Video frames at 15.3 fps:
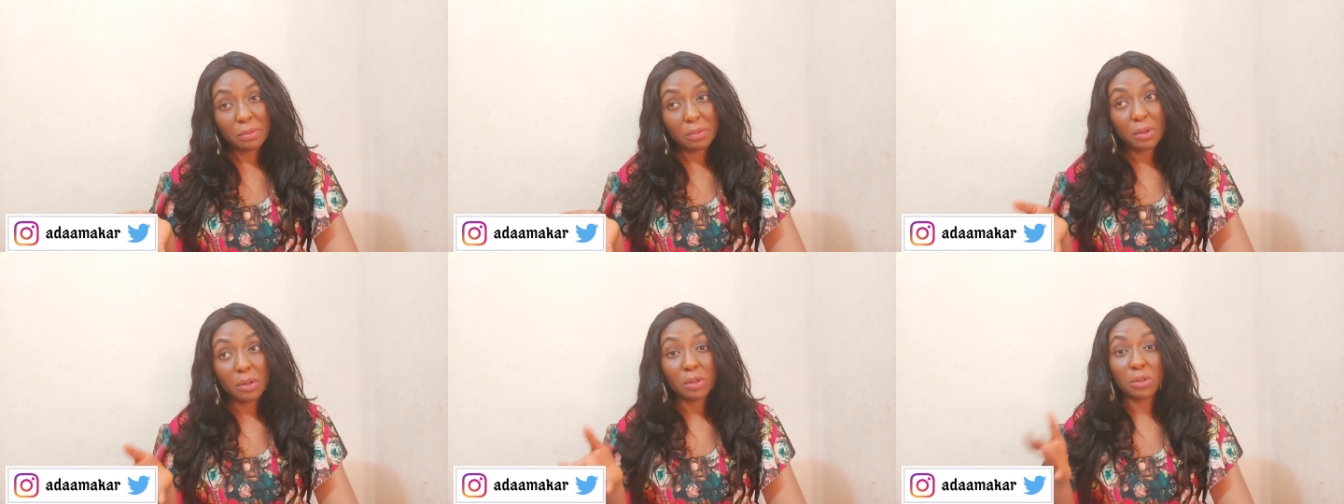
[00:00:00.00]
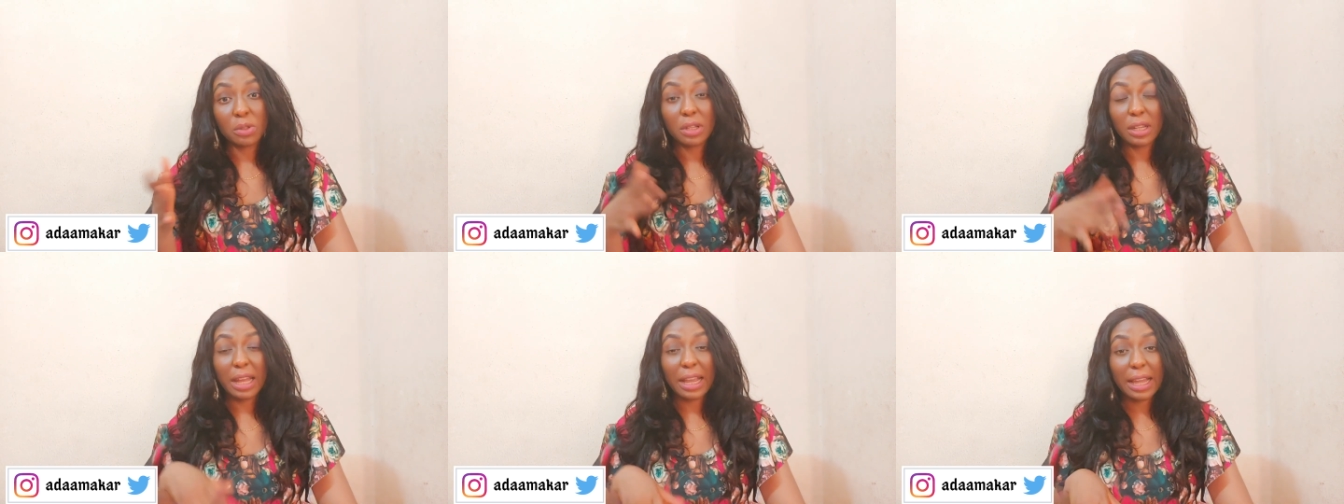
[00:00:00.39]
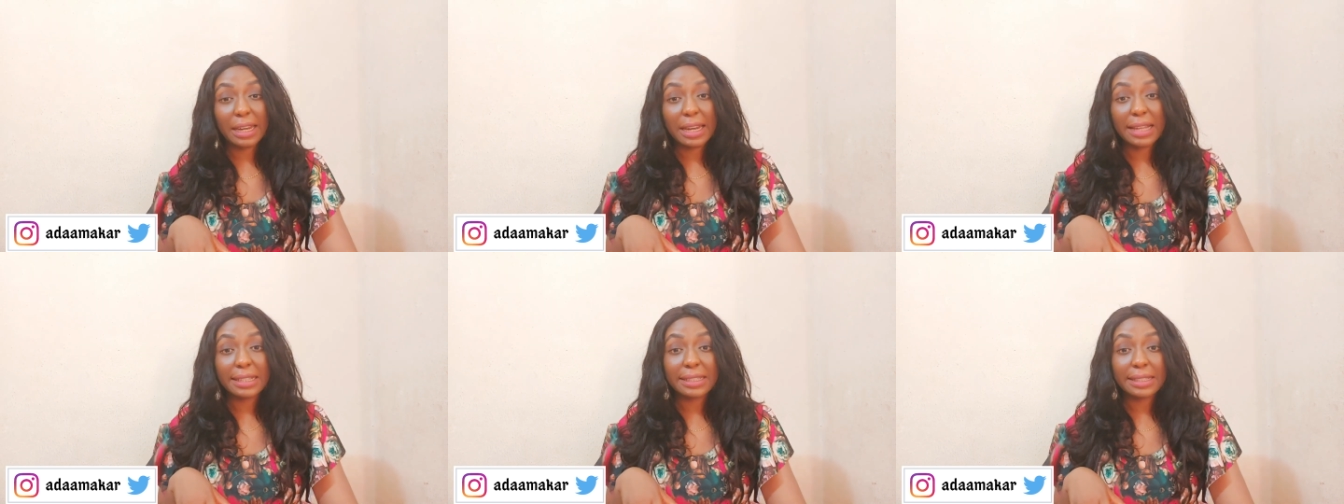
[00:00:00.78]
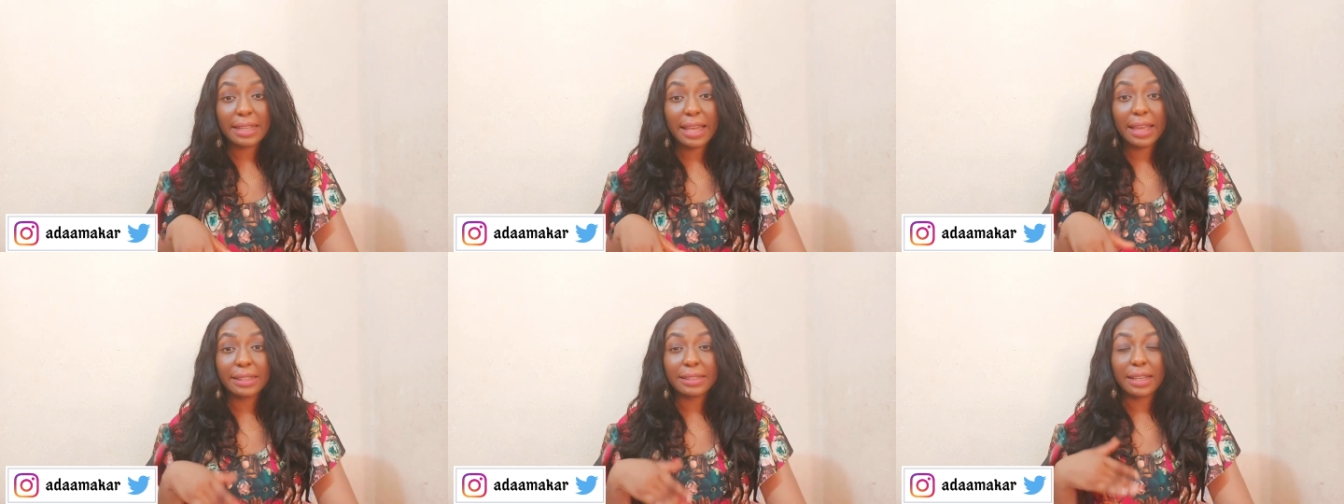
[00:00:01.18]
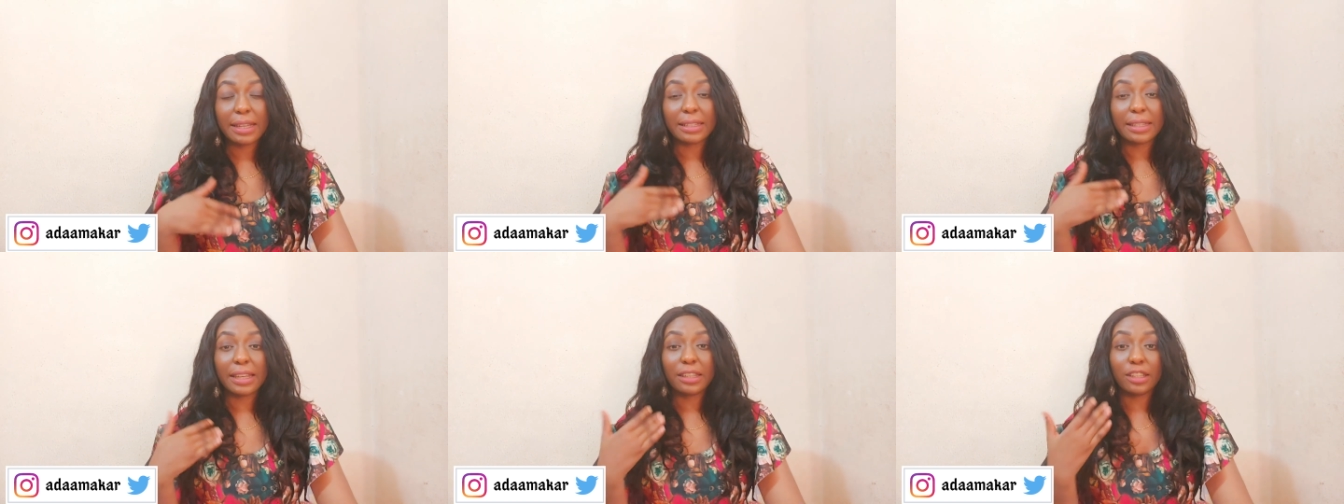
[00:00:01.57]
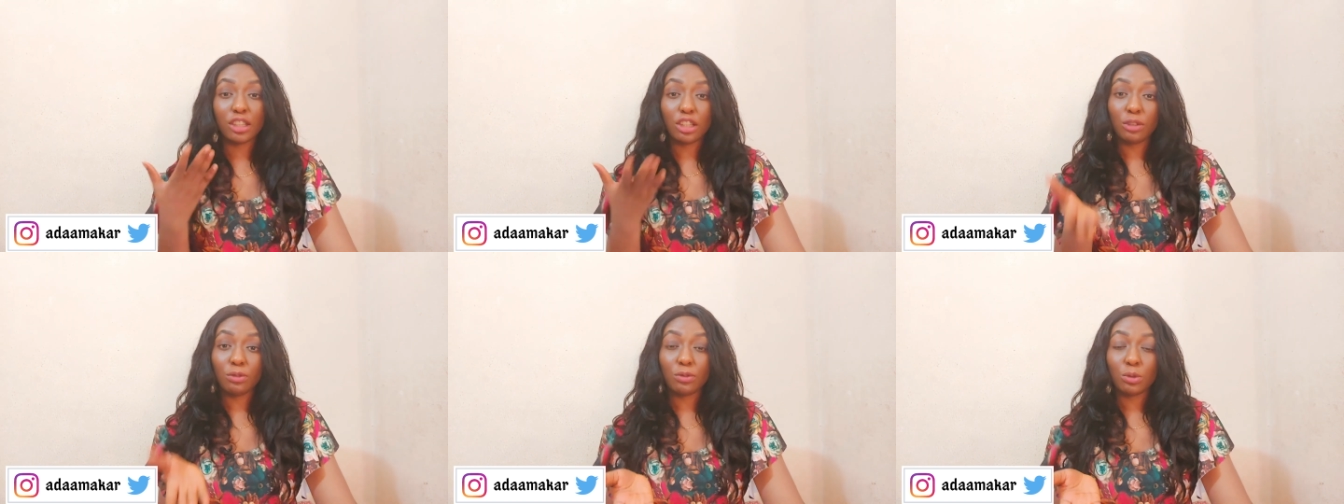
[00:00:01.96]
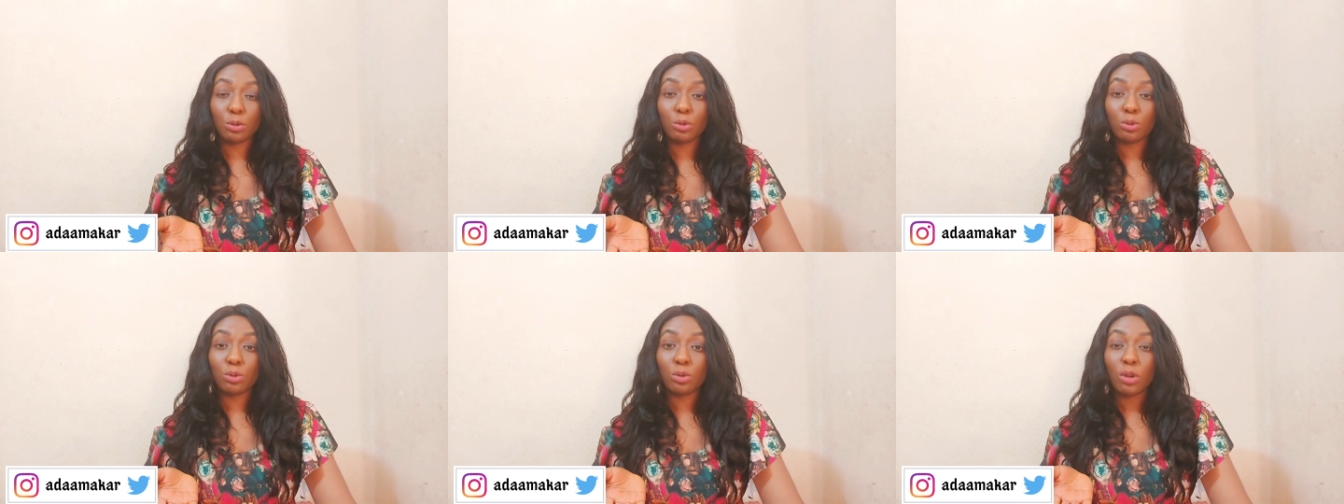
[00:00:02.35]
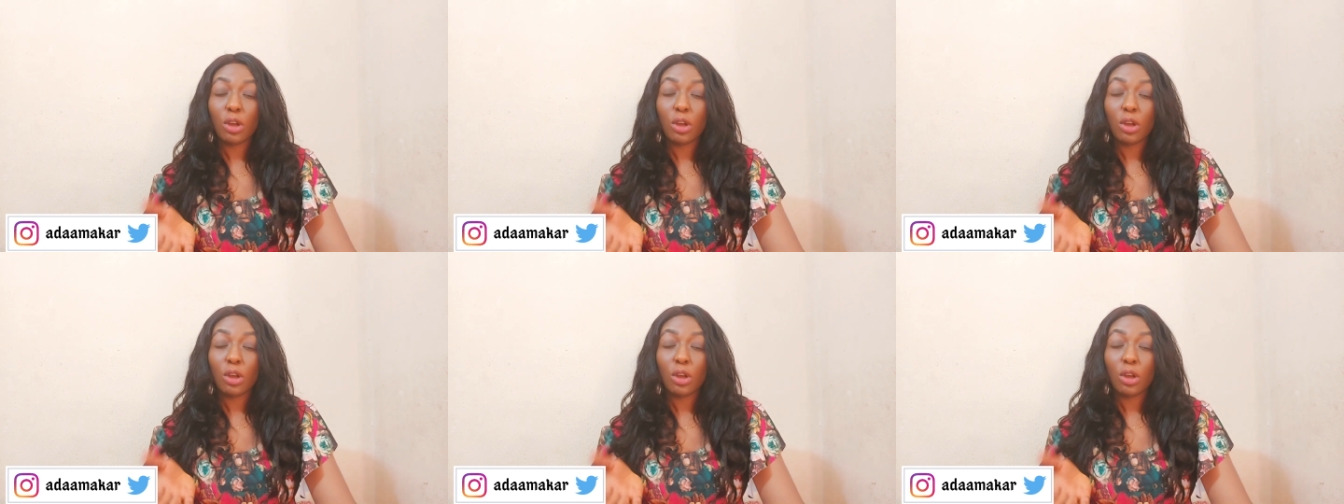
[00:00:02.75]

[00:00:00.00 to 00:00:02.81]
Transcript: so that I can answer it and then give you